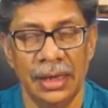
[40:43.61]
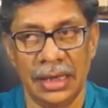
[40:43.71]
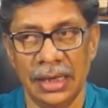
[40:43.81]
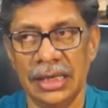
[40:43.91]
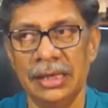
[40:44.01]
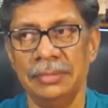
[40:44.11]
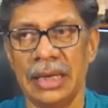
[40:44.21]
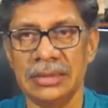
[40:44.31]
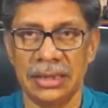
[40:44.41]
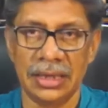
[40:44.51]
Now
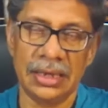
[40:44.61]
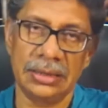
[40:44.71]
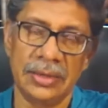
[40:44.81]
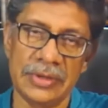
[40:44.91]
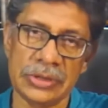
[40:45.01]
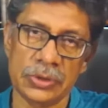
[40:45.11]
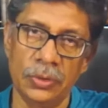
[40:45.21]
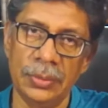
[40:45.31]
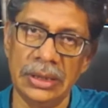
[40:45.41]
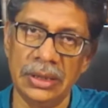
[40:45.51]
imagine there were
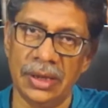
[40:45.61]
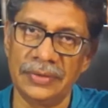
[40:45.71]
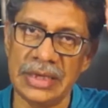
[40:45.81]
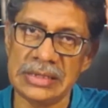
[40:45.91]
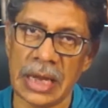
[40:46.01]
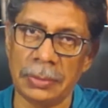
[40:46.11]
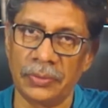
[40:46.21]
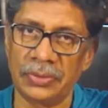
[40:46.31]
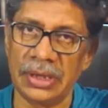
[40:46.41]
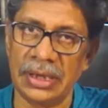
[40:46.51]
so many of these type
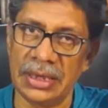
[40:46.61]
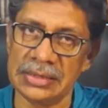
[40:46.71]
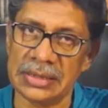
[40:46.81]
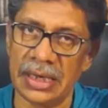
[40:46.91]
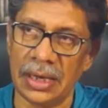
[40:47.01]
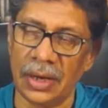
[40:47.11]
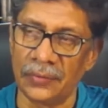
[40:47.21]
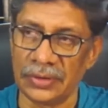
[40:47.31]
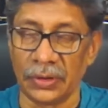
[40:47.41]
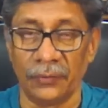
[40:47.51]
of terrains
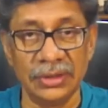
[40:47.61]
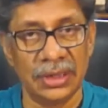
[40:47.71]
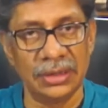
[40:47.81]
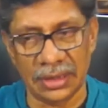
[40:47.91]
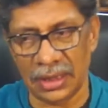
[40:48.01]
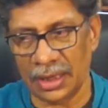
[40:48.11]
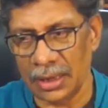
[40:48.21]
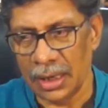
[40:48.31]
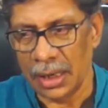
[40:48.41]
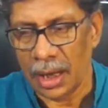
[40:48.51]
along with the Vindhyan terrain.
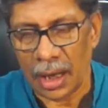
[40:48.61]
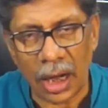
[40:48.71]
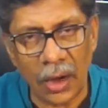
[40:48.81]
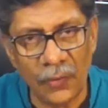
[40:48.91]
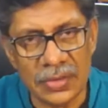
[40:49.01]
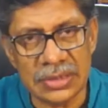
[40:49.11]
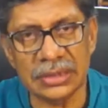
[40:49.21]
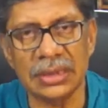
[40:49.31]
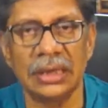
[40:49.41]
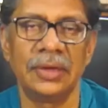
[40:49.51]
How is
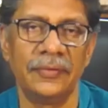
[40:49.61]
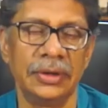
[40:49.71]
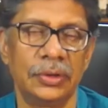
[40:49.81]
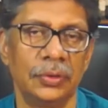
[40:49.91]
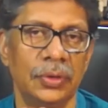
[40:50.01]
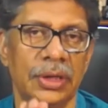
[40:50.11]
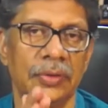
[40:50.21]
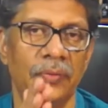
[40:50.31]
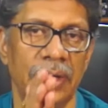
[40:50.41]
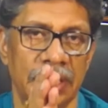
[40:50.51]
it that they went on to
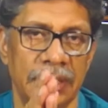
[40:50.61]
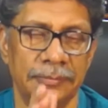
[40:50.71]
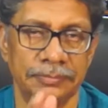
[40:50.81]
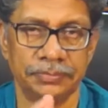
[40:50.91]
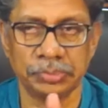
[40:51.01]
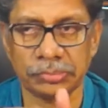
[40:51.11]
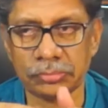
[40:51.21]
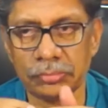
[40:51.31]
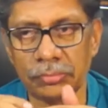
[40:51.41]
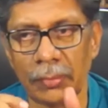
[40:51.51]
get welded?
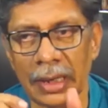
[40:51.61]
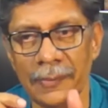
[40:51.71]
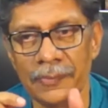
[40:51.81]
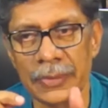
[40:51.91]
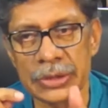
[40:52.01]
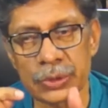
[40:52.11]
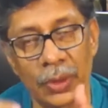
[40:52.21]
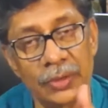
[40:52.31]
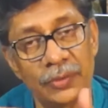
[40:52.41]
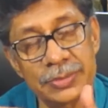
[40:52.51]
So
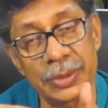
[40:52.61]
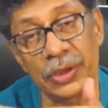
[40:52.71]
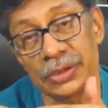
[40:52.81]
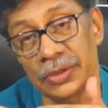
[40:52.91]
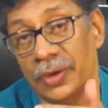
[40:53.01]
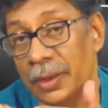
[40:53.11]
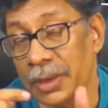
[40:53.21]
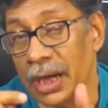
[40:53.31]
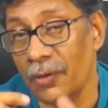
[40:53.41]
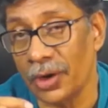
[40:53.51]
one was because of
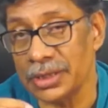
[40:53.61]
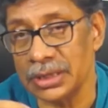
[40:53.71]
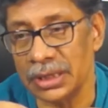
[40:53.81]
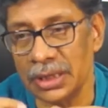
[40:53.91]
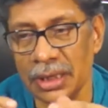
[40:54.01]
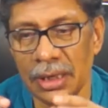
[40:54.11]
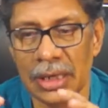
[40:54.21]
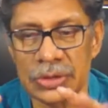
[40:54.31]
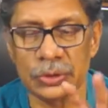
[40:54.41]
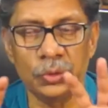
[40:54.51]
Amgaon orogeny.
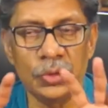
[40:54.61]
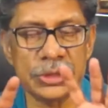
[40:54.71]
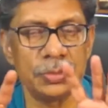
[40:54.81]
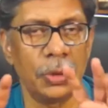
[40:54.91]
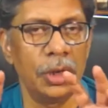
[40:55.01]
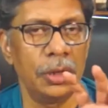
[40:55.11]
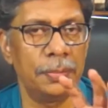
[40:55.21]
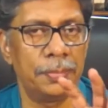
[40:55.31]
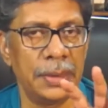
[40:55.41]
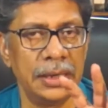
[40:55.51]
So two small
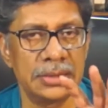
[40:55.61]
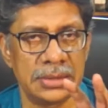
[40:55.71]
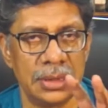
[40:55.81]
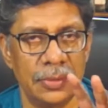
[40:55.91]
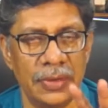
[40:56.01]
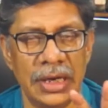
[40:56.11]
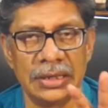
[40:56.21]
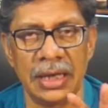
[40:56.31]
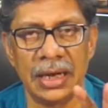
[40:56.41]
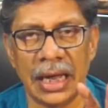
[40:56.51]
plates were
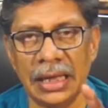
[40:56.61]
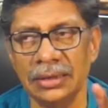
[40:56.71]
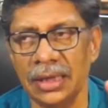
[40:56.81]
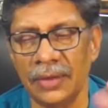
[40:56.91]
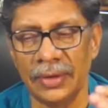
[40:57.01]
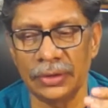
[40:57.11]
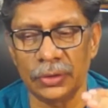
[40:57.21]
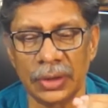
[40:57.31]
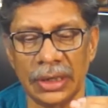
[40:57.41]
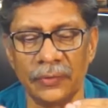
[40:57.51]
there and they went
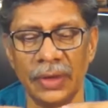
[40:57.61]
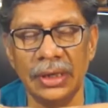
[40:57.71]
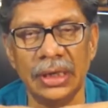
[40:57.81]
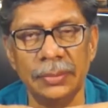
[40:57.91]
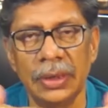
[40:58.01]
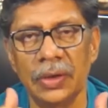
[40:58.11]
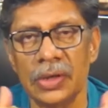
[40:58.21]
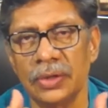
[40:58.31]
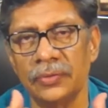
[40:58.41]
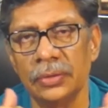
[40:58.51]
on to get welded
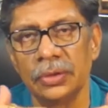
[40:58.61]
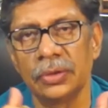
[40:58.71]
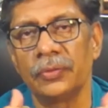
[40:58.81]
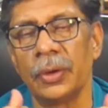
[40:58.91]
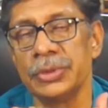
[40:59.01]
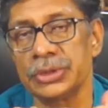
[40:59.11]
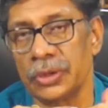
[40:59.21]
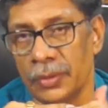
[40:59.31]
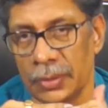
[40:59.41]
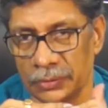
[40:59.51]
because of the formation
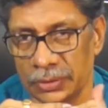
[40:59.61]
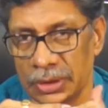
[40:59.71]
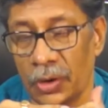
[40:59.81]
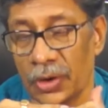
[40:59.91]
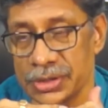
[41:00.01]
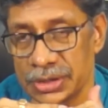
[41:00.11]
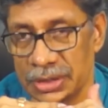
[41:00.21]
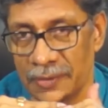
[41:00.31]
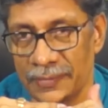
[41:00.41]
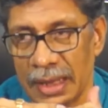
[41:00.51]
of a mountain orogeny.